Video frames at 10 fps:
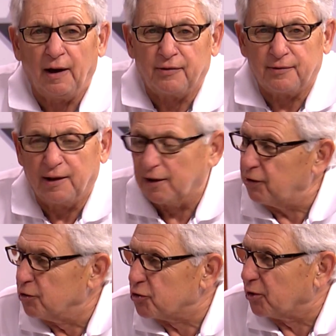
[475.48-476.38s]
think he
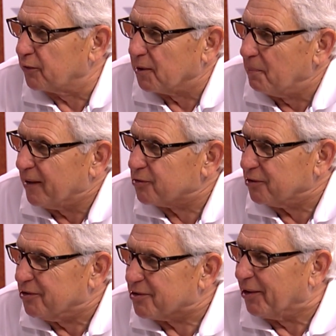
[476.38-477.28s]
deserved a
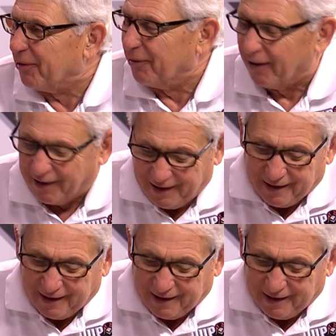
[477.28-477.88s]
mention. So,